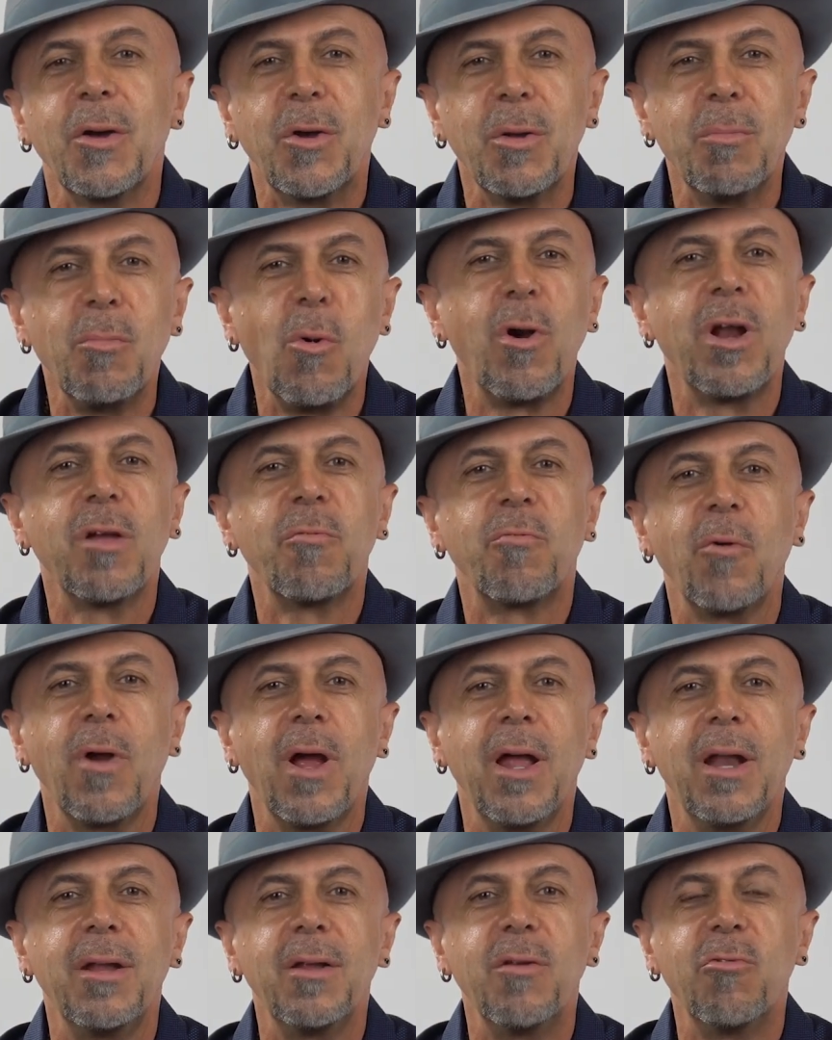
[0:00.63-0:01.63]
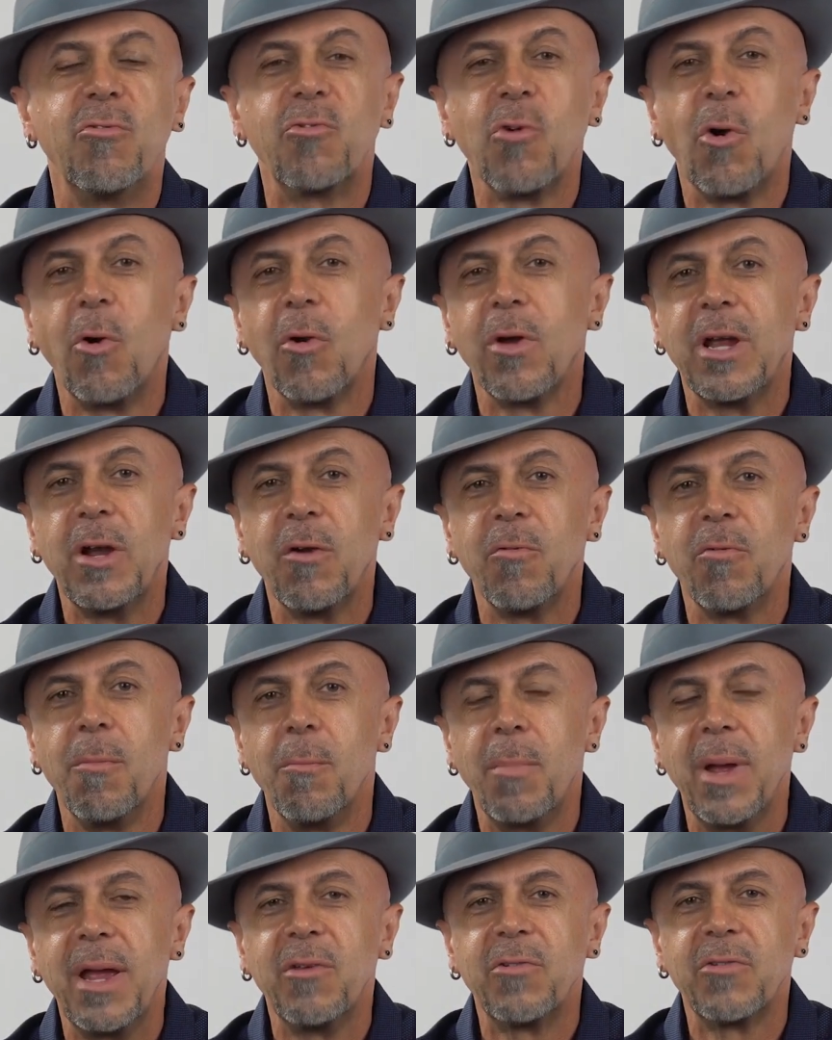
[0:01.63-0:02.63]
Good morning, friend. It's Zoro here
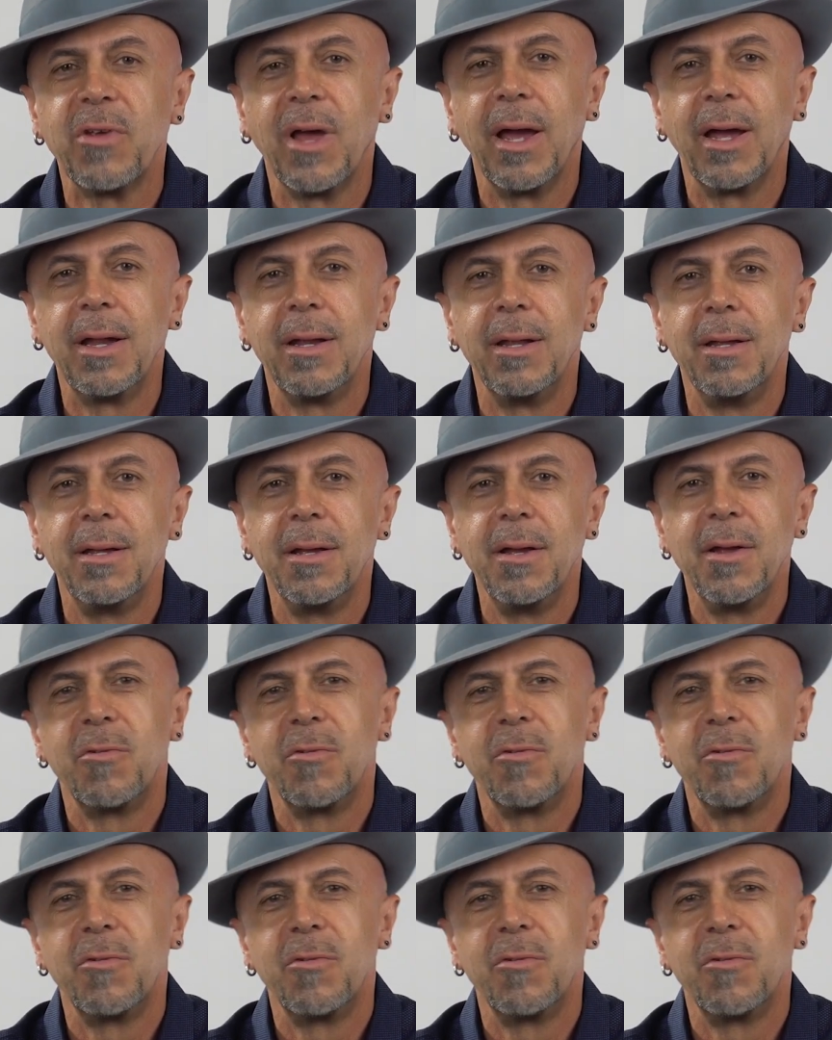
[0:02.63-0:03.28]
from Bayside.